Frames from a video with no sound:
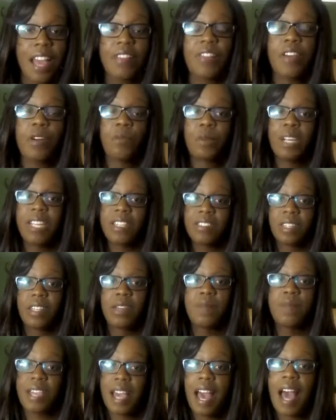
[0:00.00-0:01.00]
The
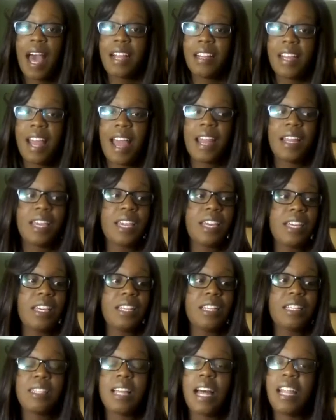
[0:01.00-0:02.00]
reasoning behind that
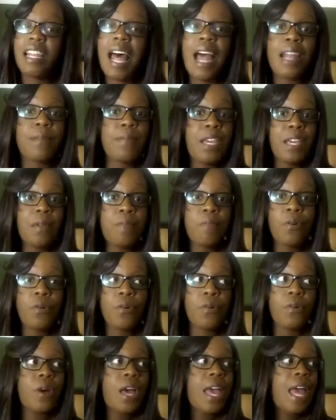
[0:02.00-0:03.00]
is a lot of
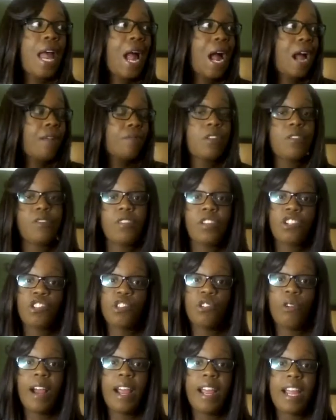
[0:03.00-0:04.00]
people, after they're
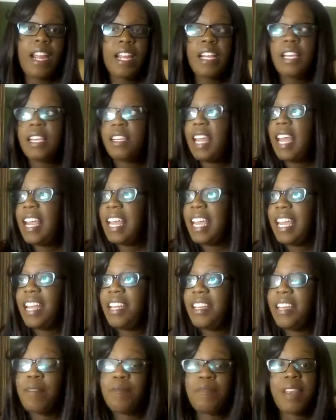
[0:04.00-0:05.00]
trained, they
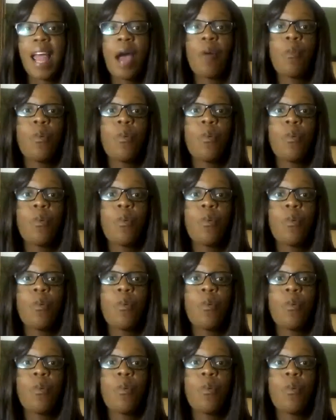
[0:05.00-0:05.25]
end up not